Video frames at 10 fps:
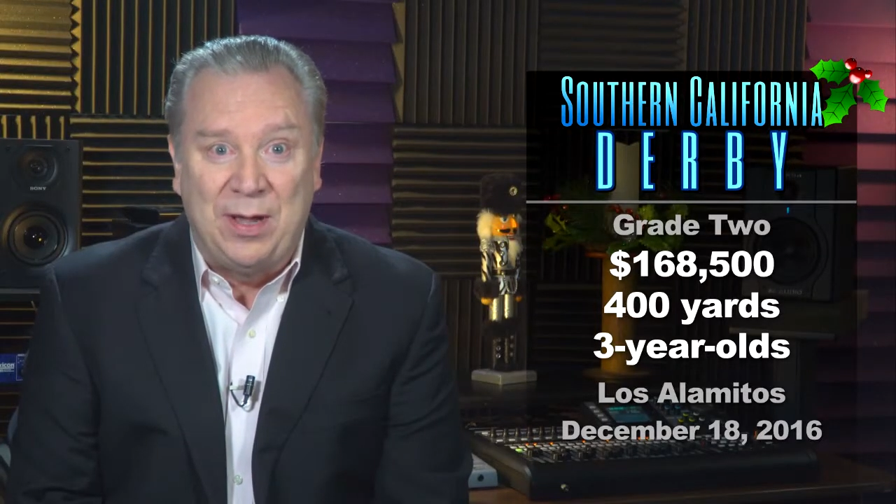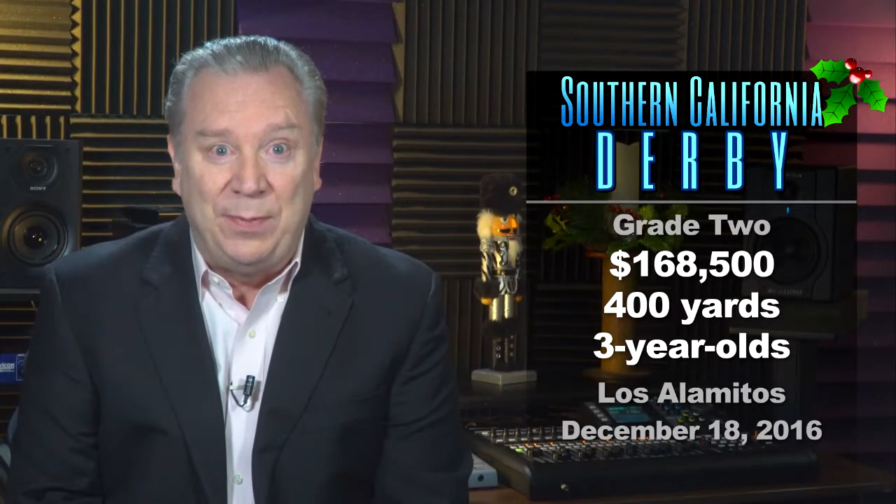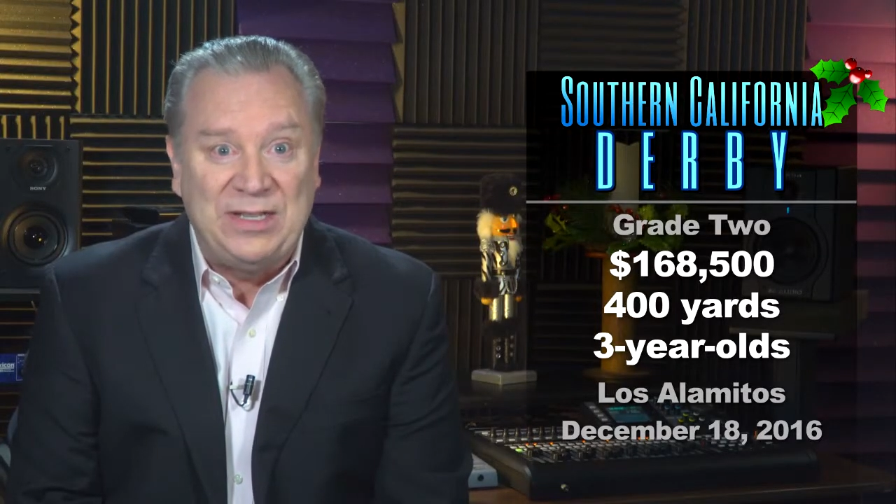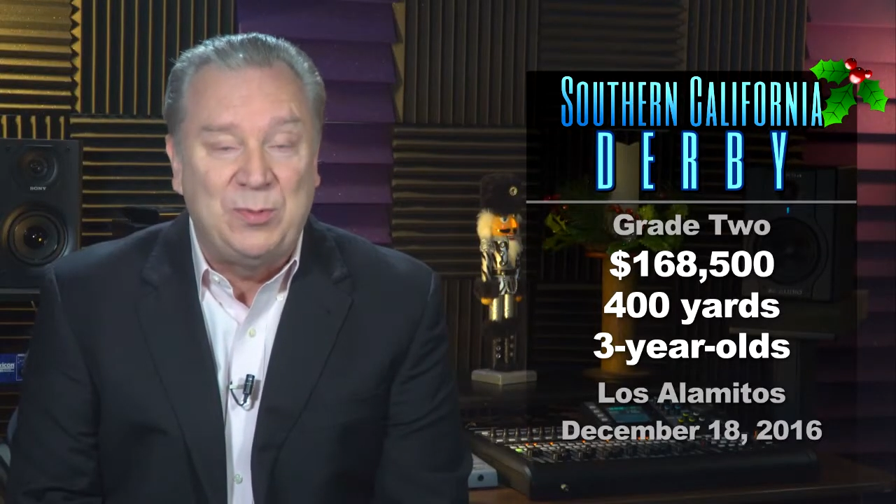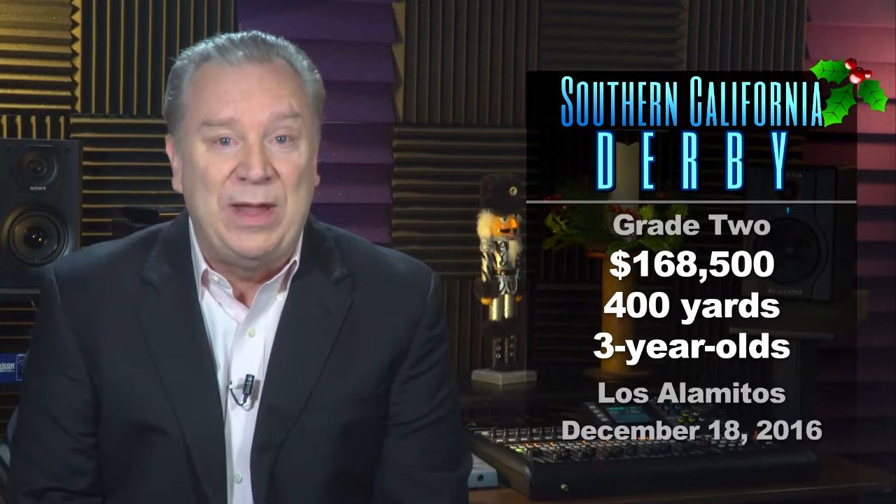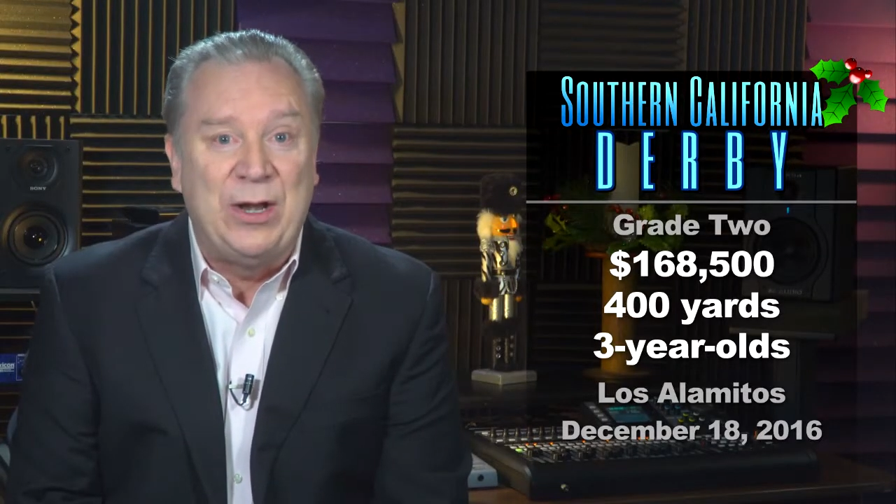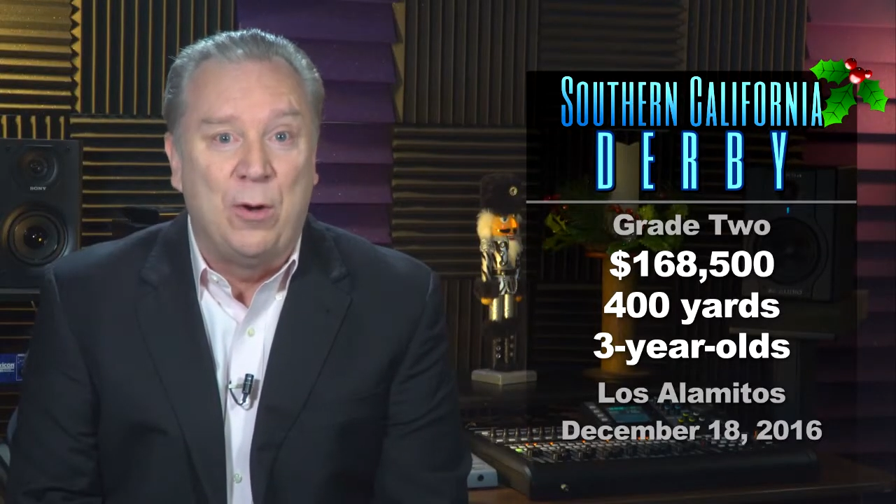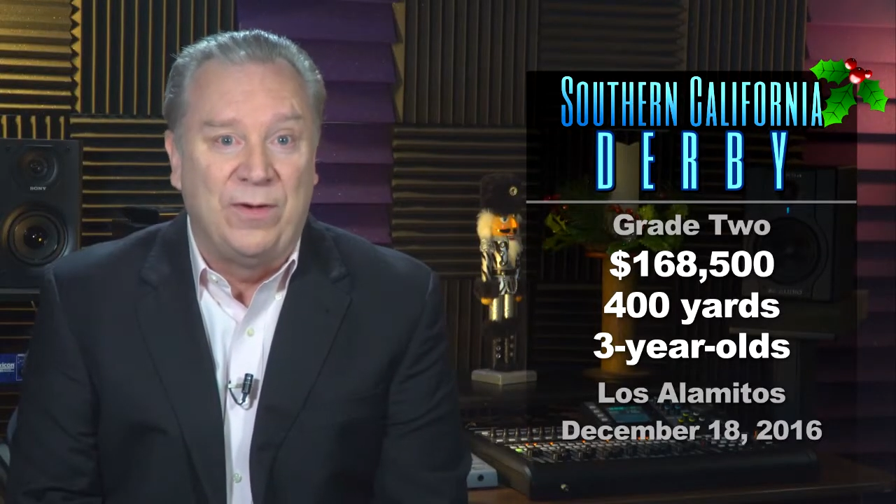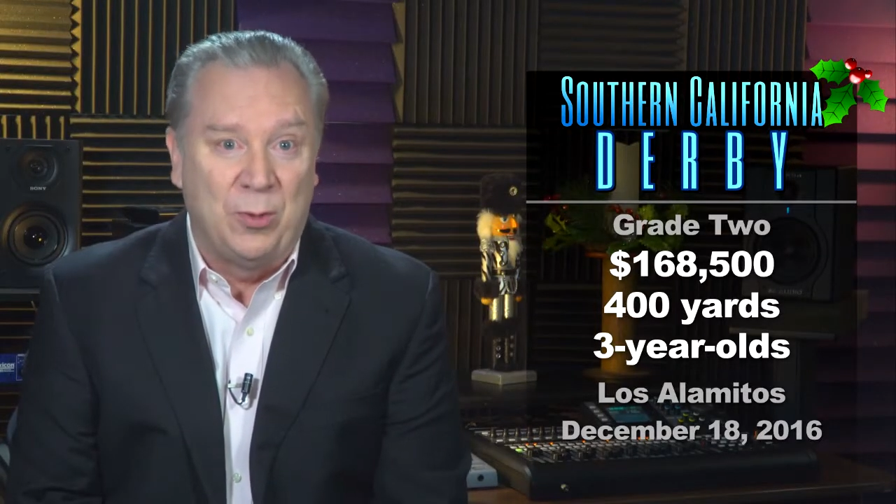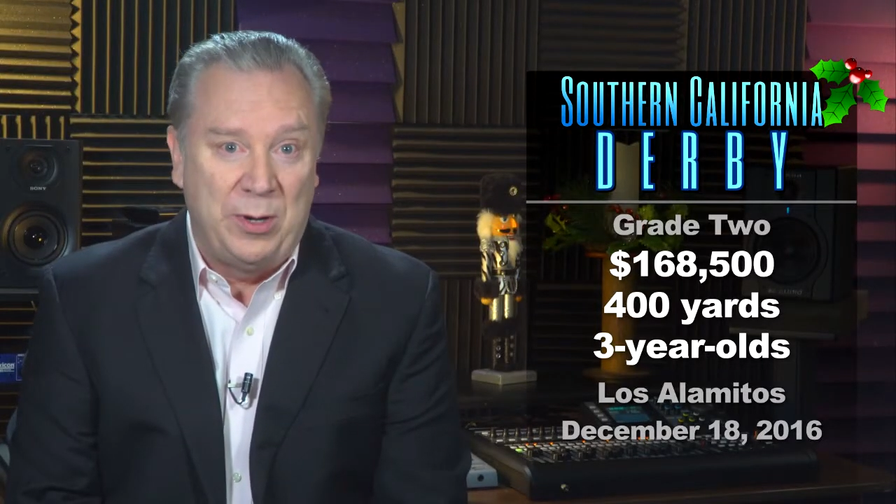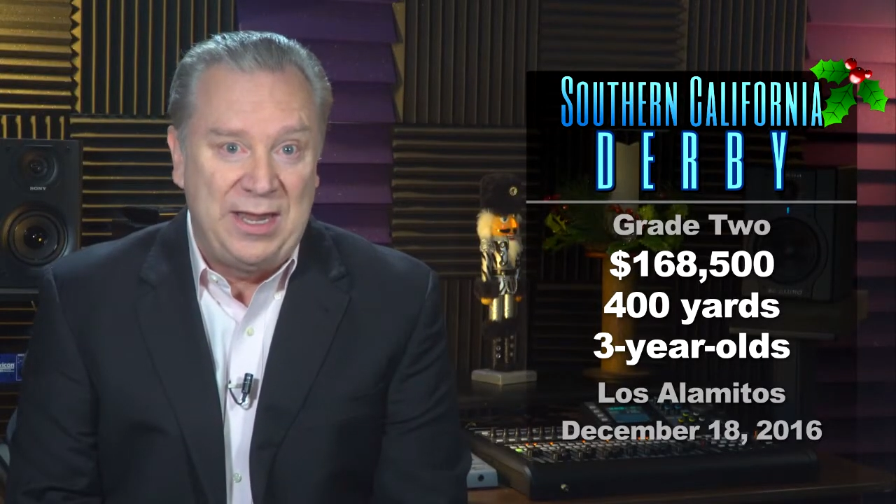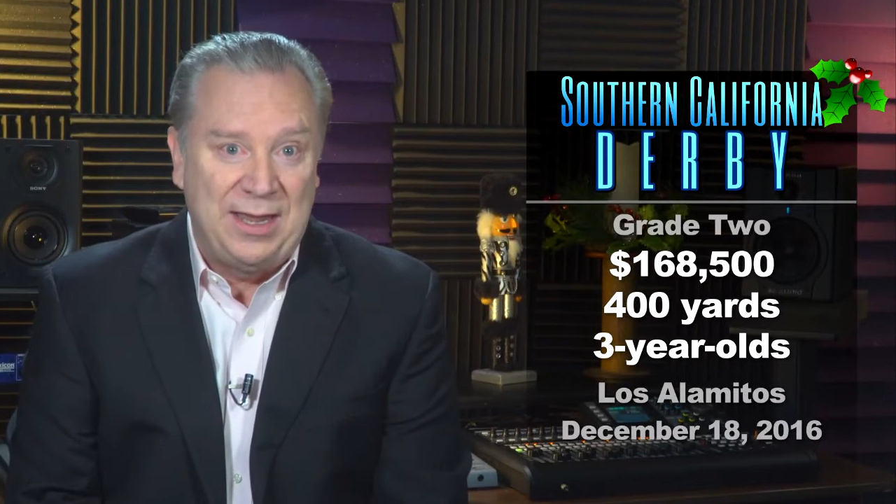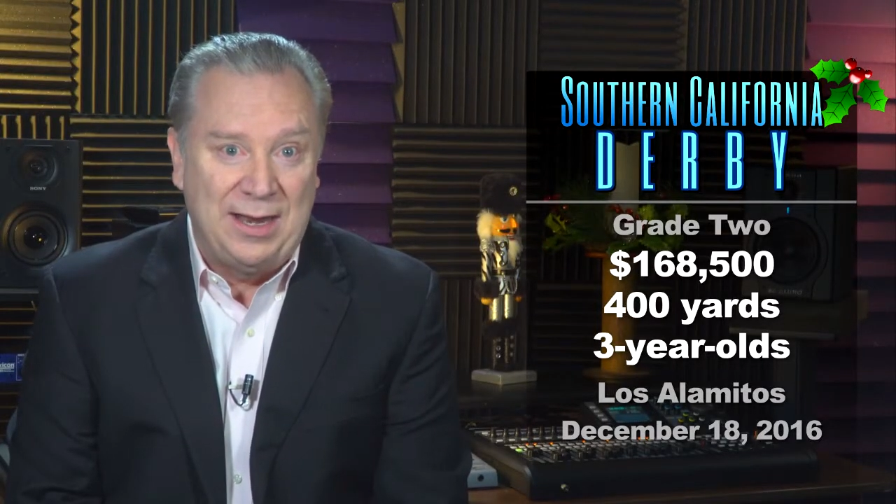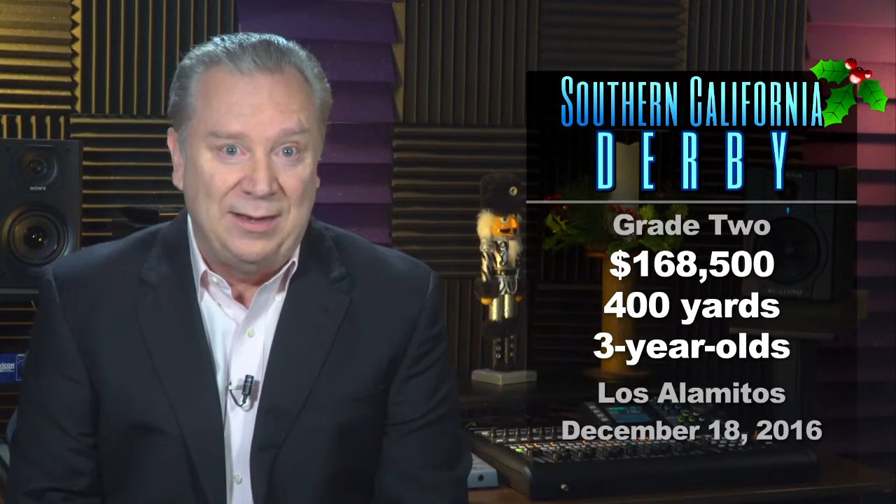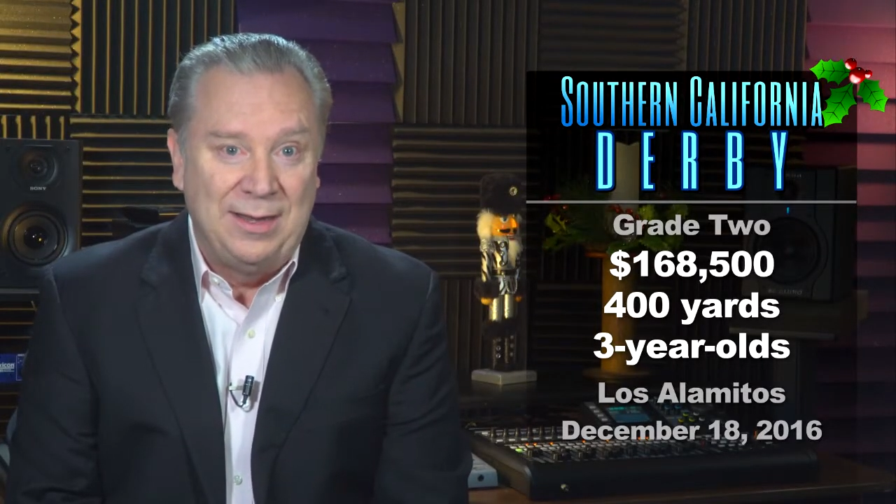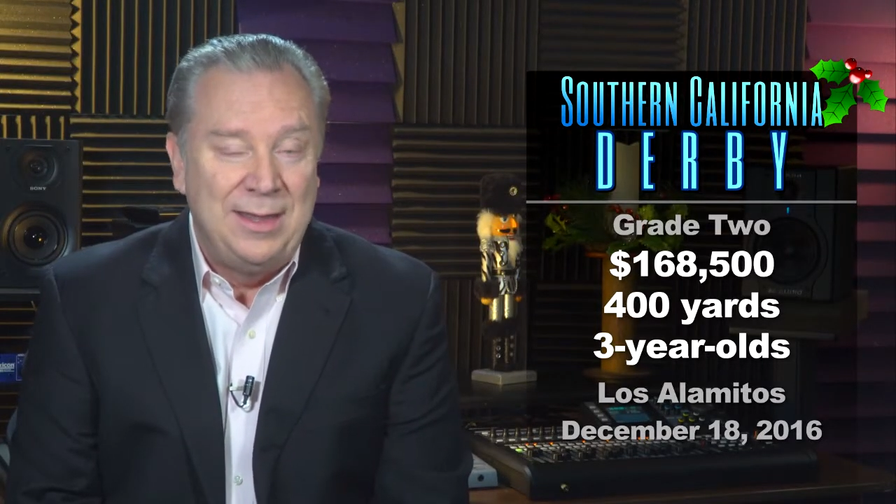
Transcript: up its meet over the weekend.